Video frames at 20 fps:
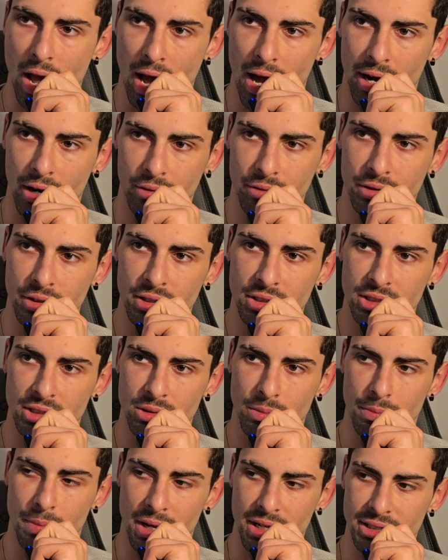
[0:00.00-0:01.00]
I don't think it's
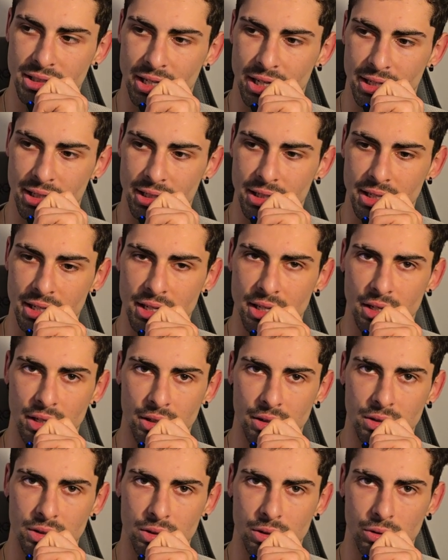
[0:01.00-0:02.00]
the best
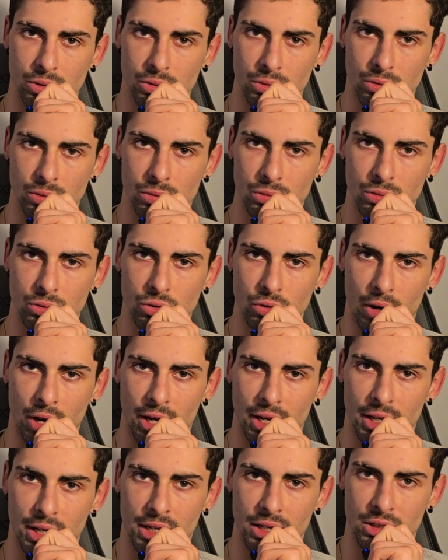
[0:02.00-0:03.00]
idea to
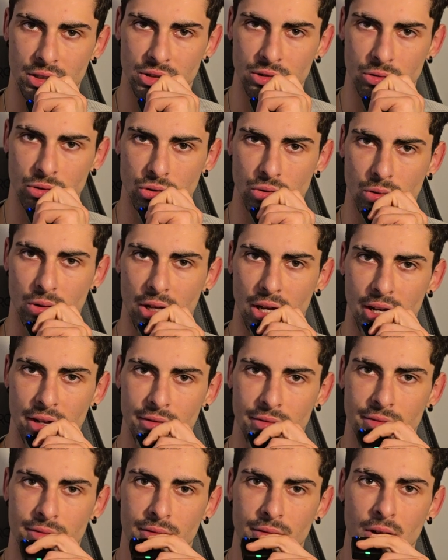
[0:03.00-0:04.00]
try and get a social
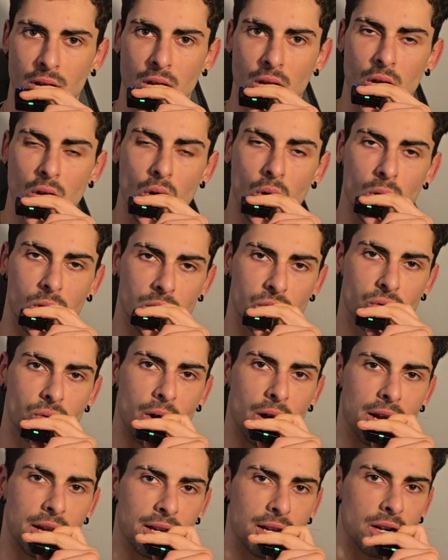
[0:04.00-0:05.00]
life or
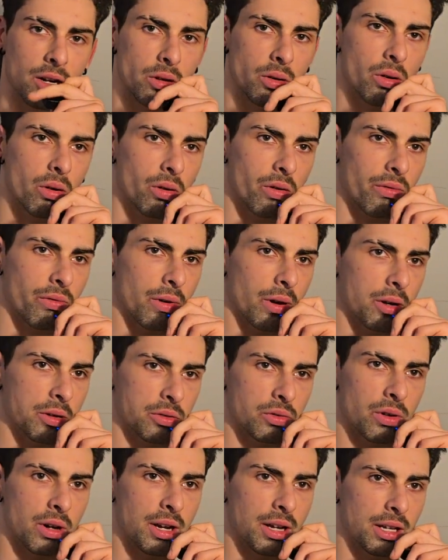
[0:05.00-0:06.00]
try and get a girlfriend
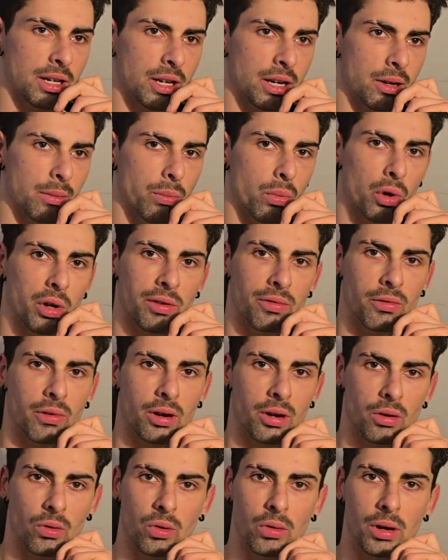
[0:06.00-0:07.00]
or try and get a
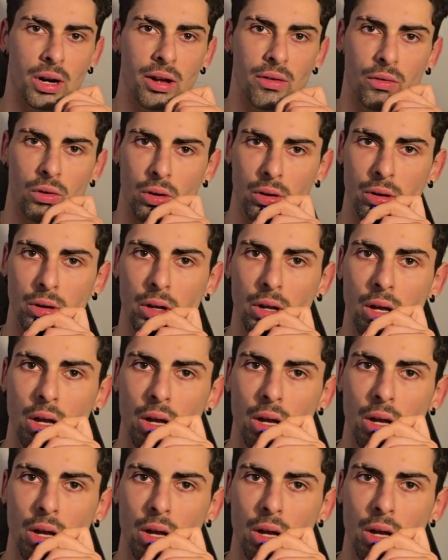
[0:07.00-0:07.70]
boyfriend or whatever.